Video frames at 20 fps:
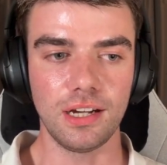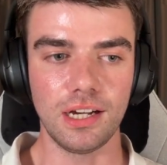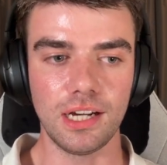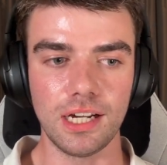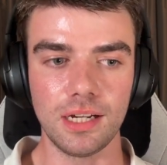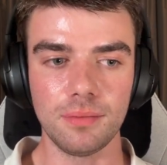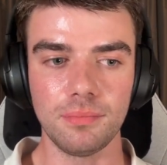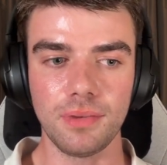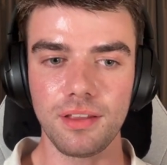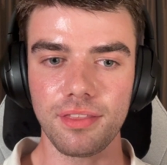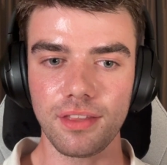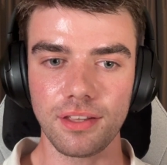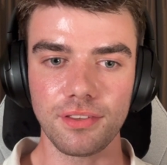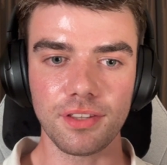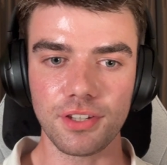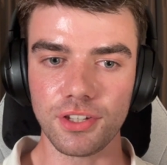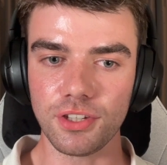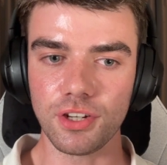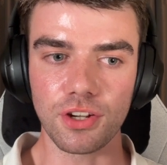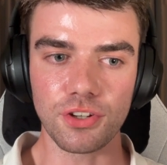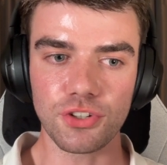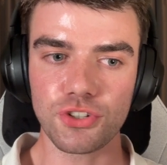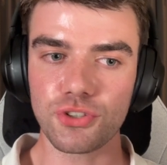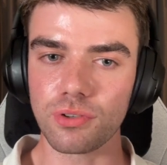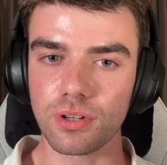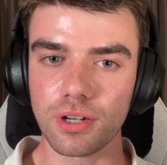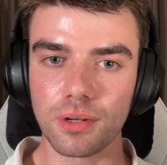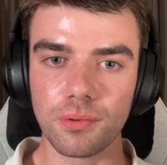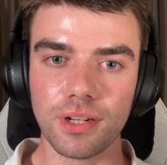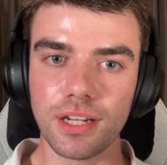I think that,
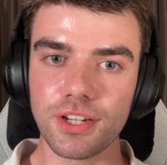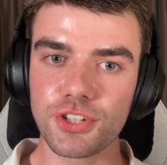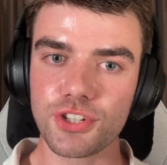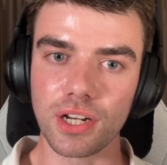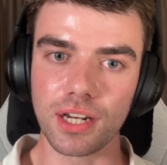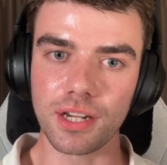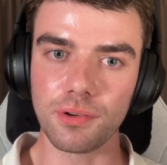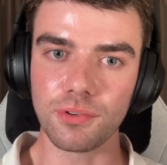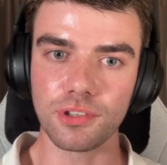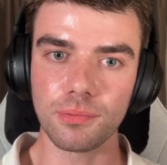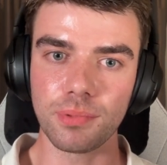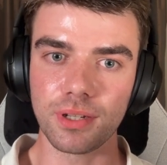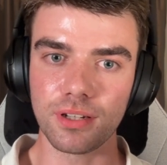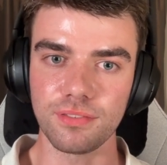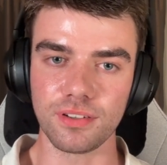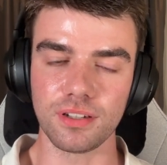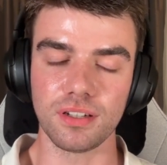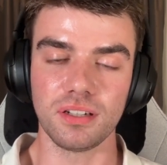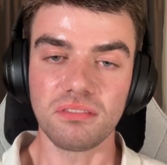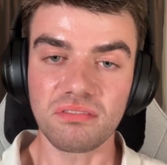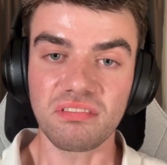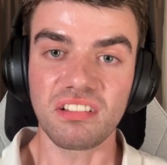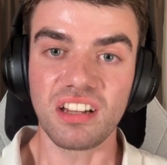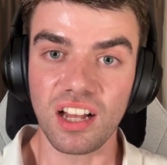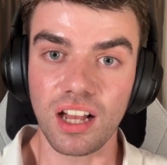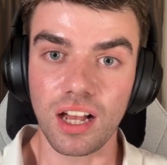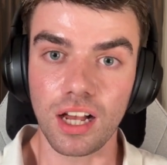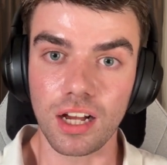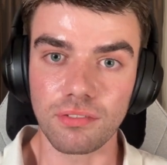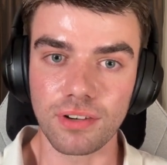sure, initially it was a bit of a
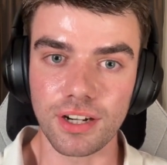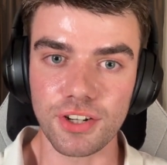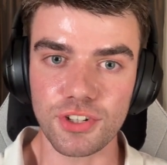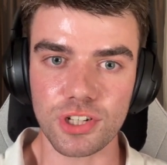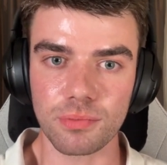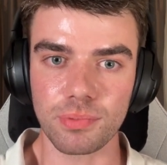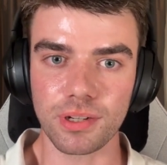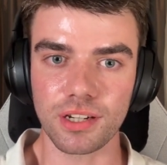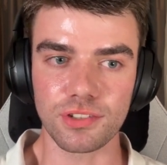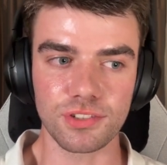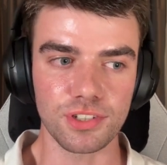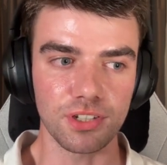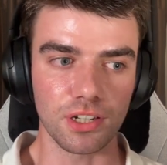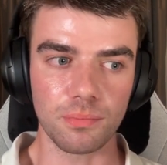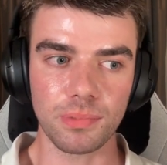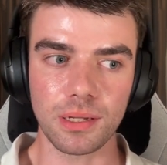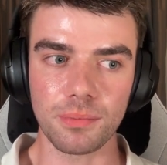heart wrencher because,